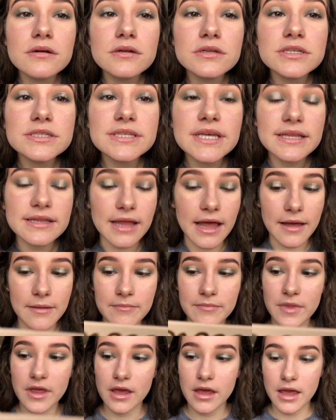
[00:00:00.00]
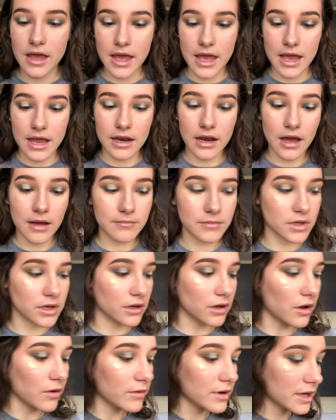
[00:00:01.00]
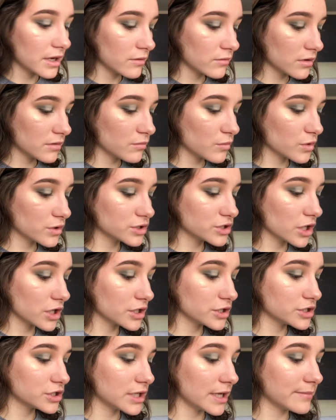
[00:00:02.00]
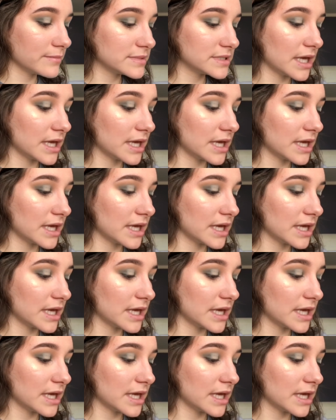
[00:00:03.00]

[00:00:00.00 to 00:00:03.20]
Just like that. And I'm gonna go in with more Tarte Shape